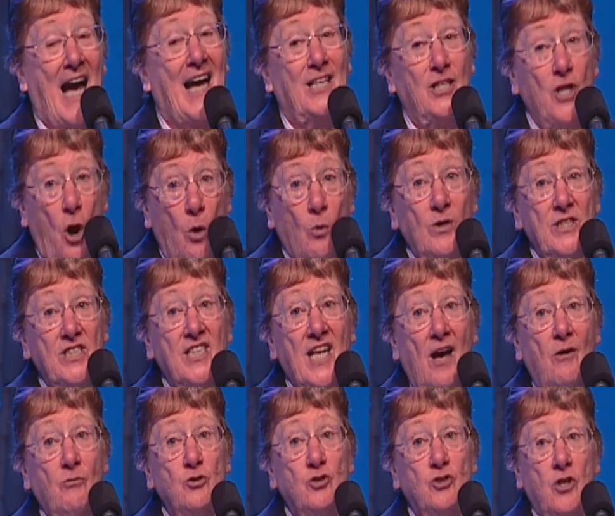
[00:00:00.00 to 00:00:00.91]
I know it
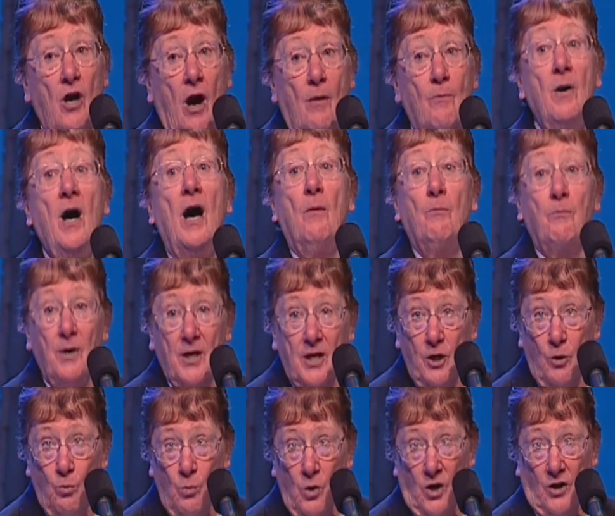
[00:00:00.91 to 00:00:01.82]
sounds dumb,
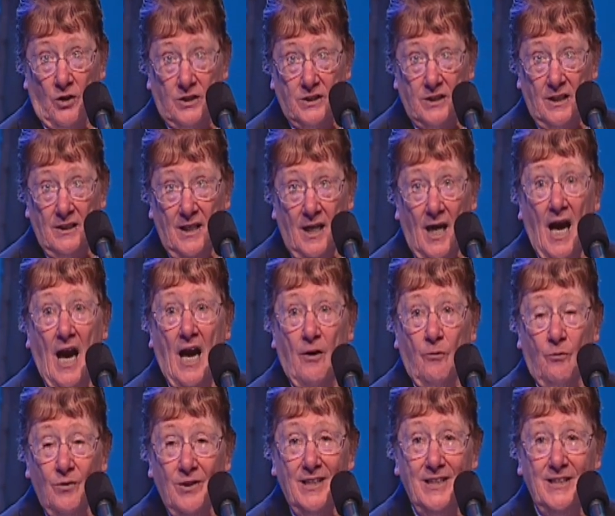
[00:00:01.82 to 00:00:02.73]
but it works.
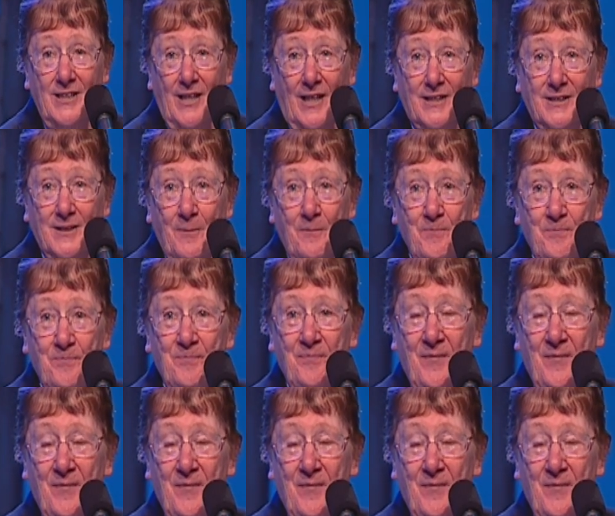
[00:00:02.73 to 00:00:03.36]
It really does.